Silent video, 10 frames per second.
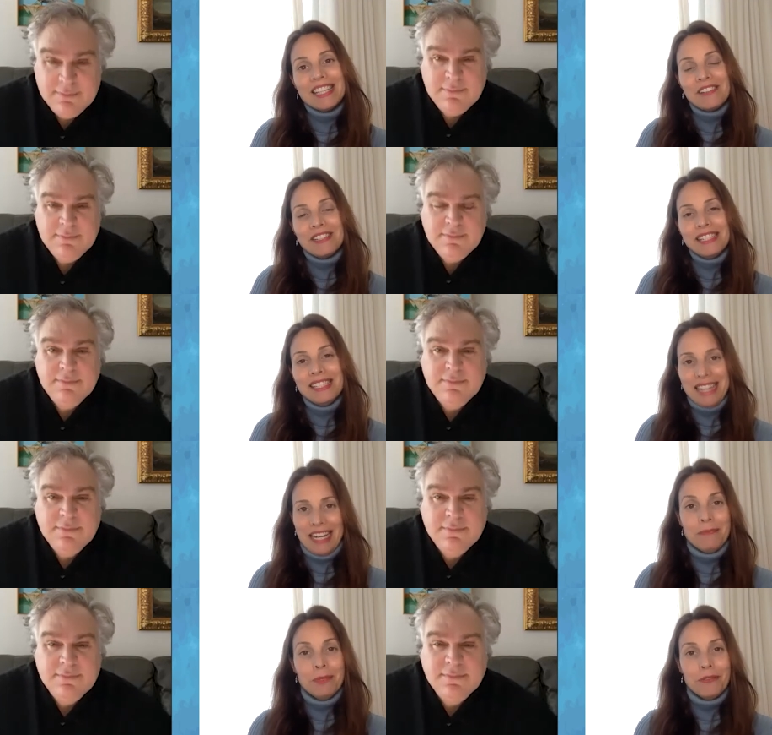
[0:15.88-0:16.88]
Speaker 1: series,
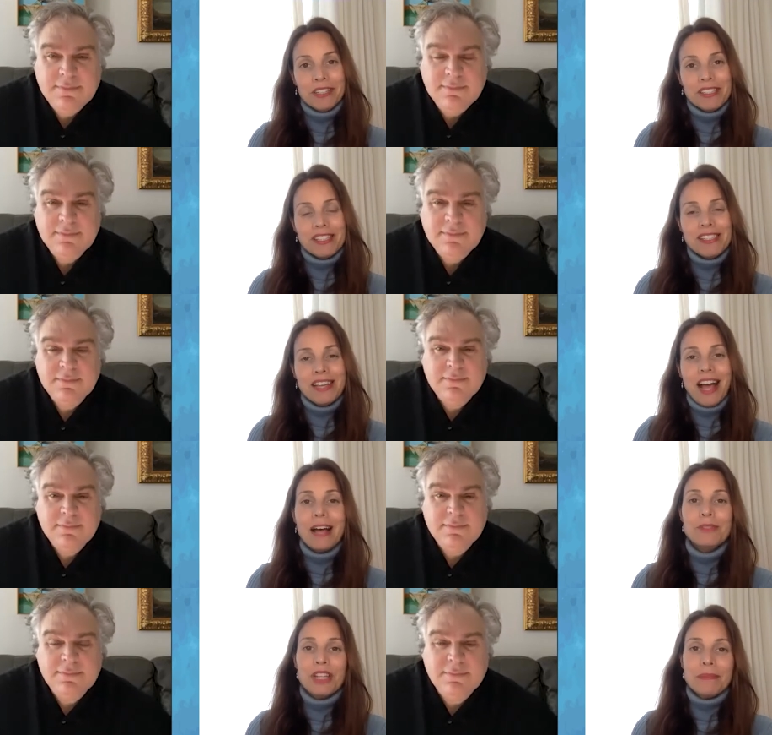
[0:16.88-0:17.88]
Data Movers.
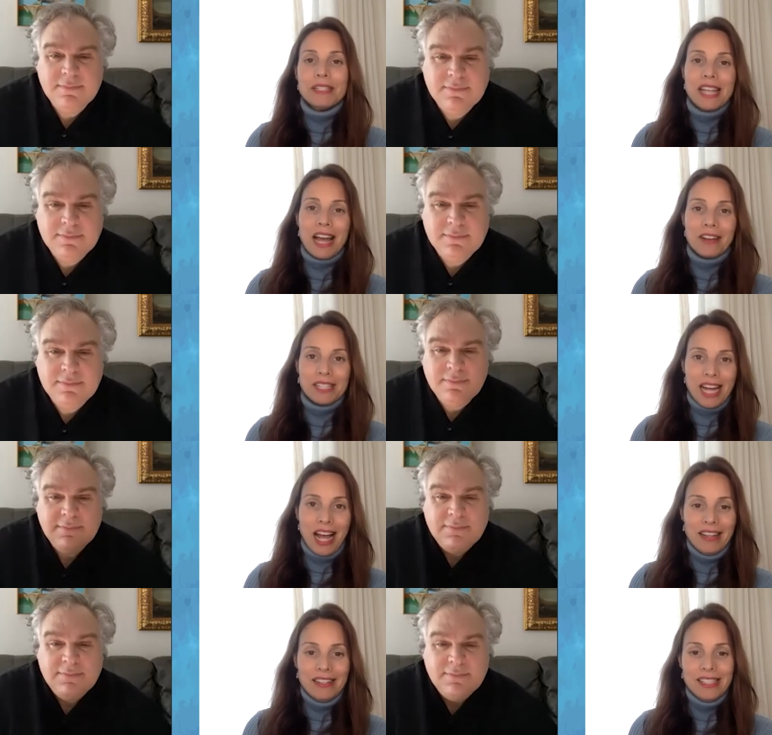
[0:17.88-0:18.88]
I'm Jaymie Scotto
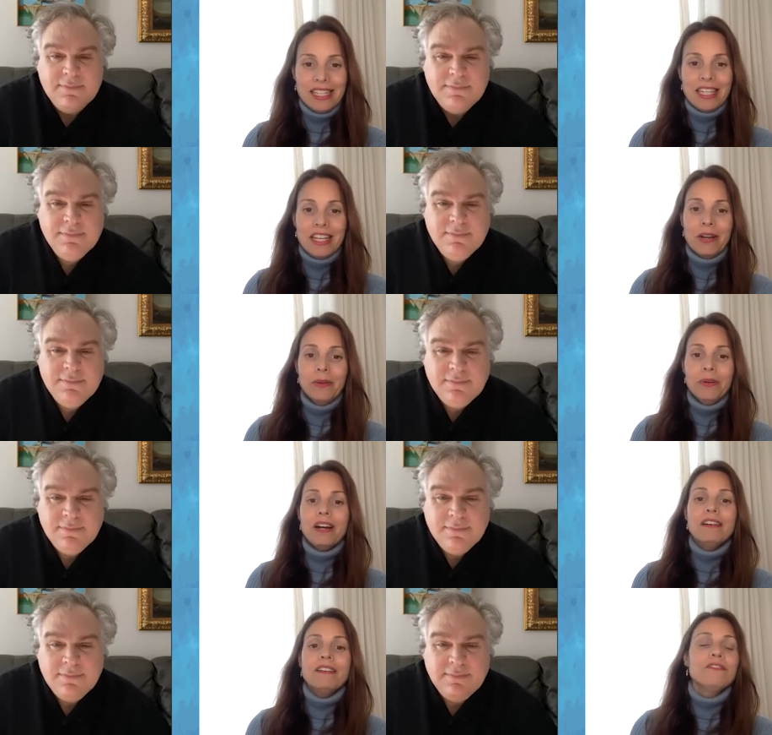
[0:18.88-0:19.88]
Cutaia, CEO
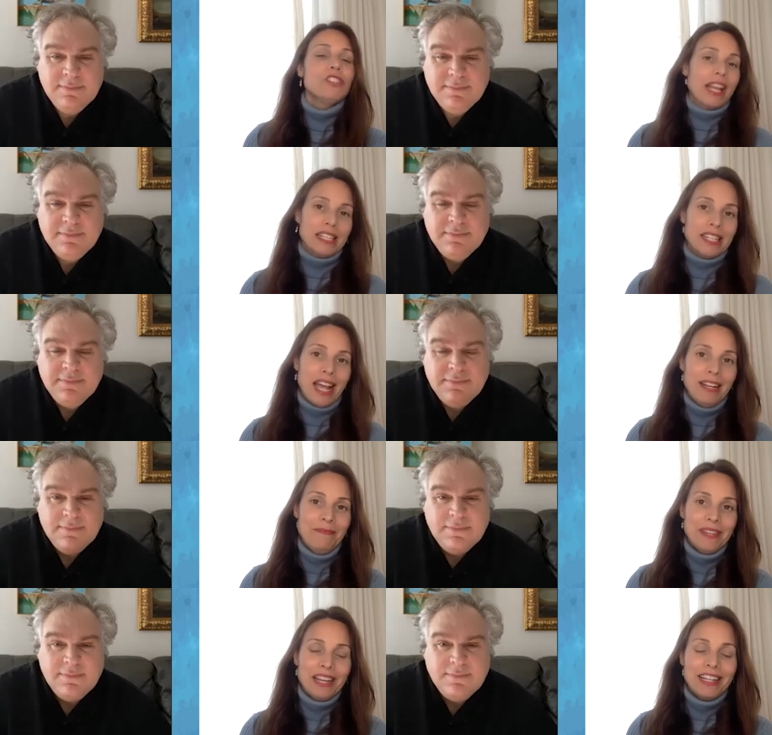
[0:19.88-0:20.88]
of JSA,
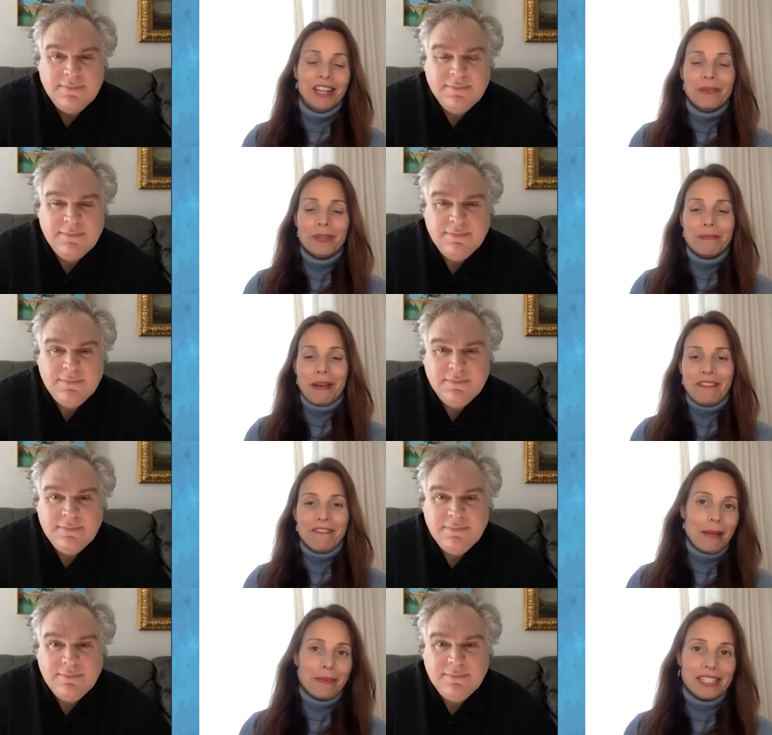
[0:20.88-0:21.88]
along with my
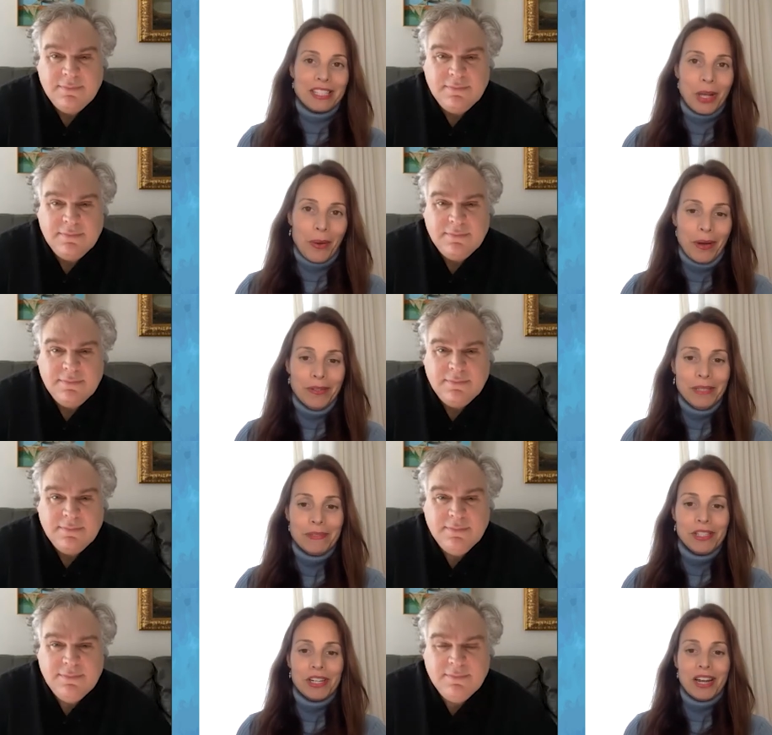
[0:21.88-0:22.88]
fabulous co host,
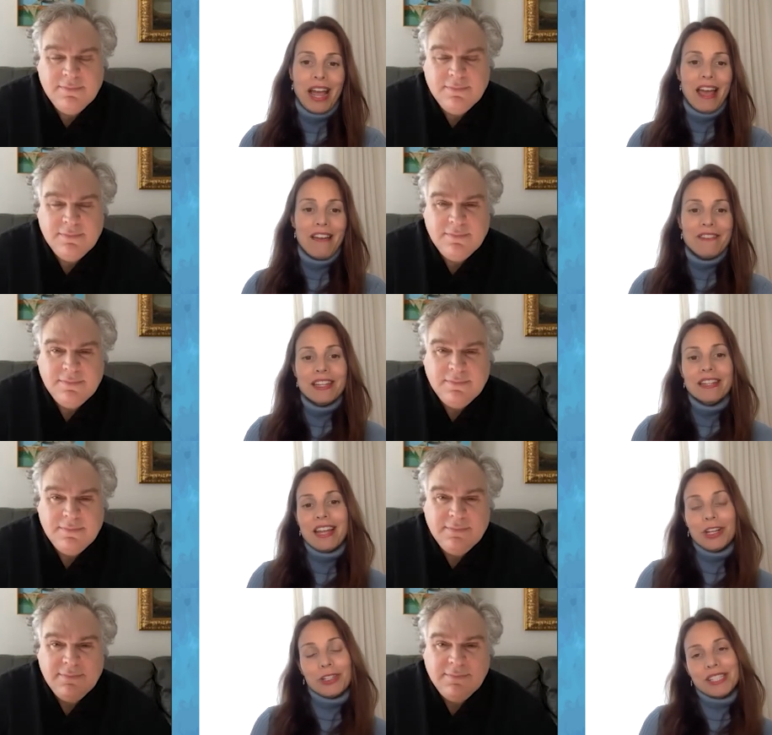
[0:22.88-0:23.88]
Mr. Evan
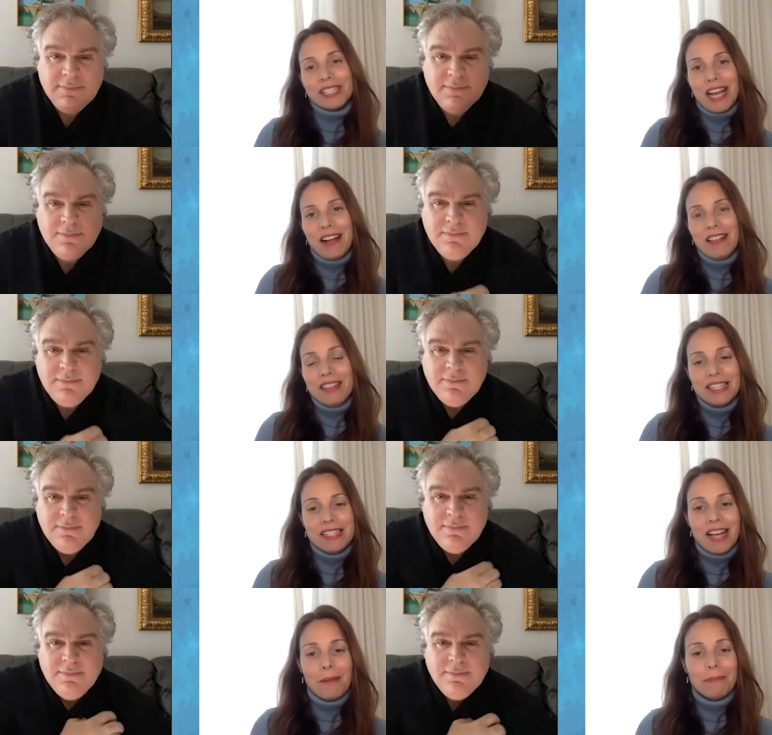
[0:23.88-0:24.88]
Kirstel, the
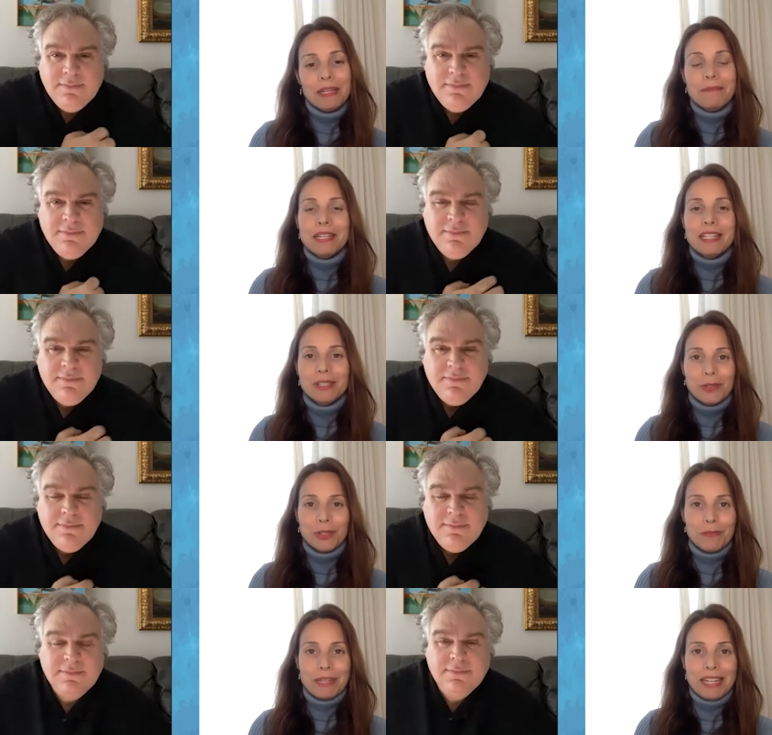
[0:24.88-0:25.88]
top B2B
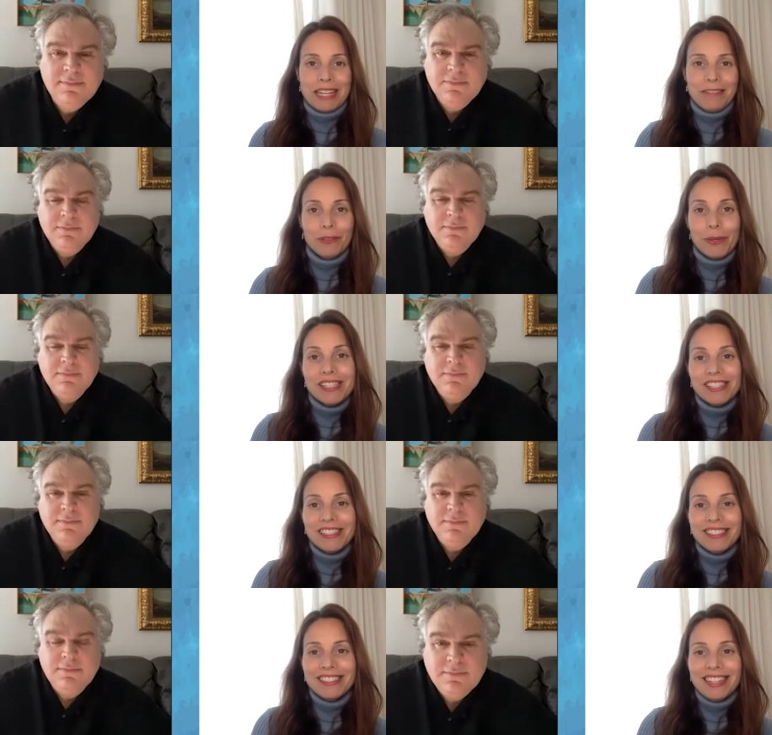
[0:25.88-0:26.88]
social media influencer.
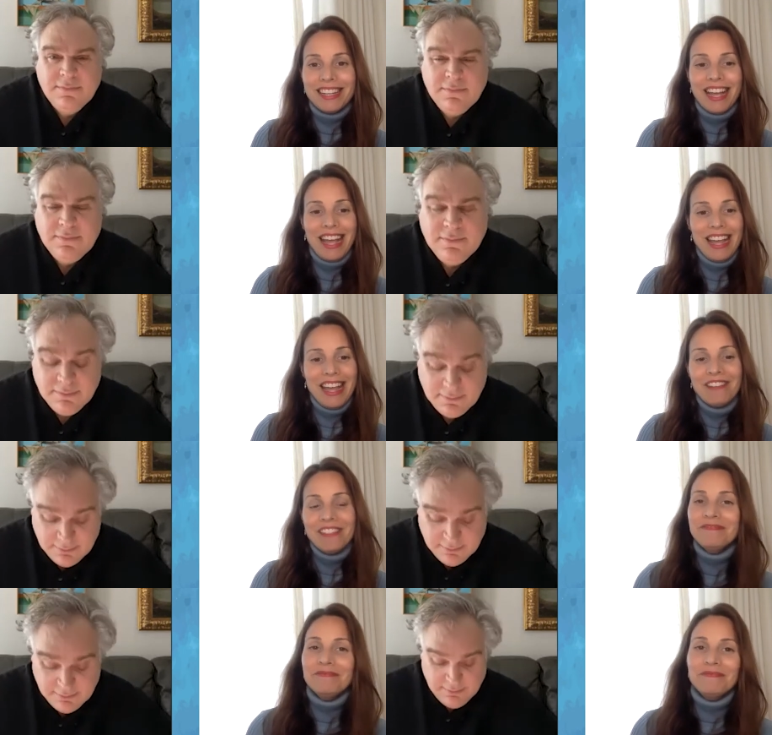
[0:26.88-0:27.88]
Hey, Evan.
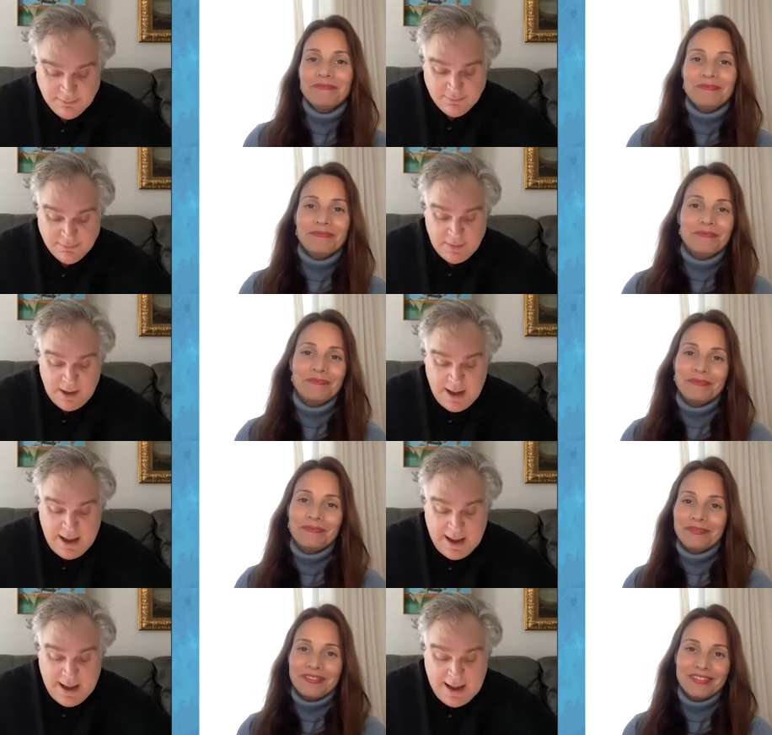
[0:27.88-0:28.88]

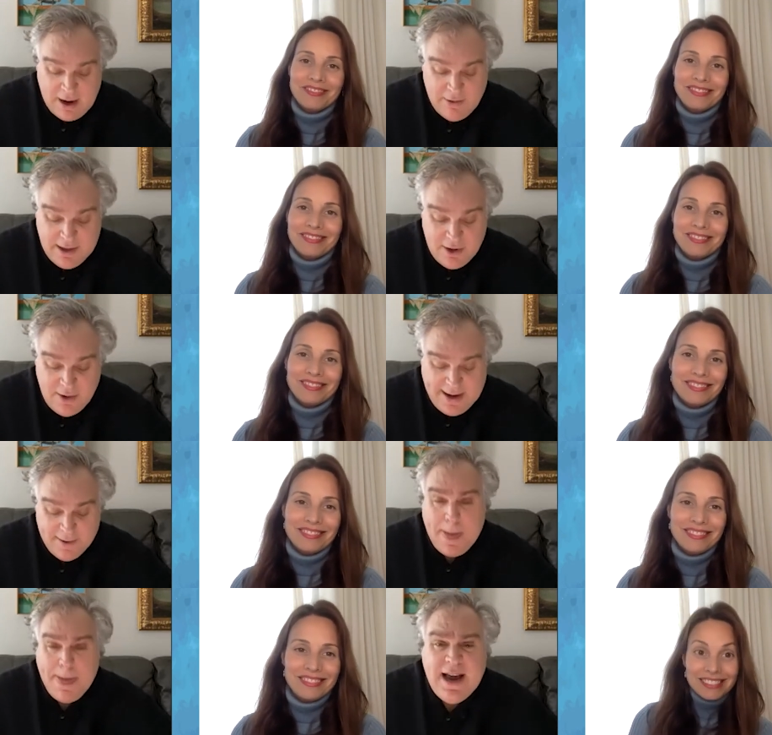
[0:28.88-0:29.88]
How
Speaker 2: are you
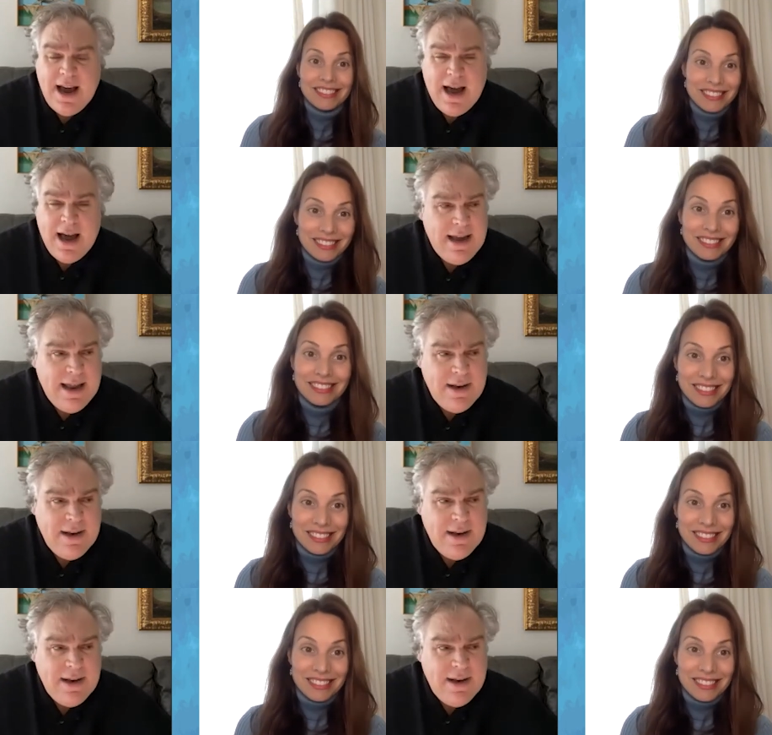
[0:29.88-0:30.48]
doing? Uh,